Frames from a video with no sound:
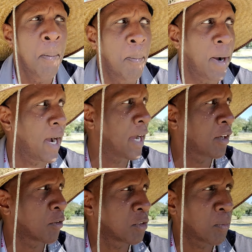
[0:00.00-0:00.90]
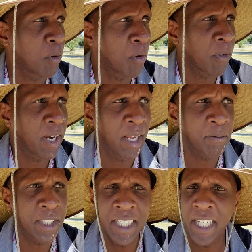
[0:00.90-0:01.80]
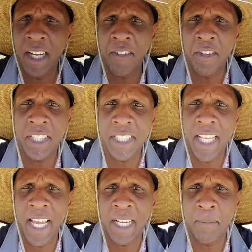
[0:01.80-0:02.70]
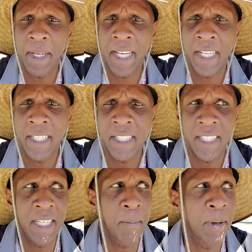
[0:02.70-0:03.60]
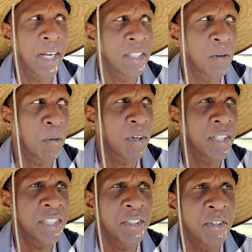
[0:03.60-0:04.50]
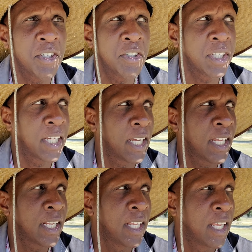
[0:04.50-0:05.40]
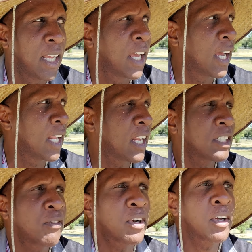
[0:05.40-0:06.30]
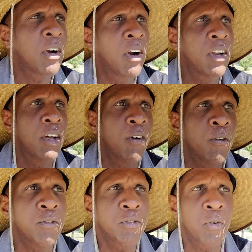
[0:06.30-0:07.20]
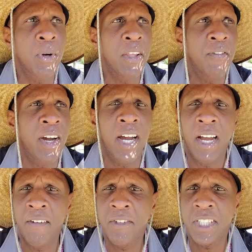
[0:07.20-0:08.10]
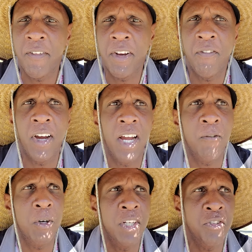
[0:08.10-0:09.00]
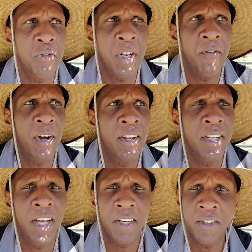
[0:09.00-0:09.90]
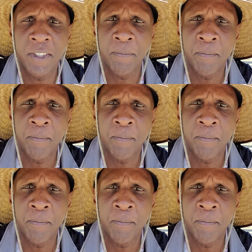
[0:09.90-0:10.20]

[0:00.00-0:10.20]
Buy those programs. Get out of the stack, man. Get back to work as soon as you can. And as for the car loan, twenty-five dollars, seventy-five dollars, one hundred twenty-five dollars.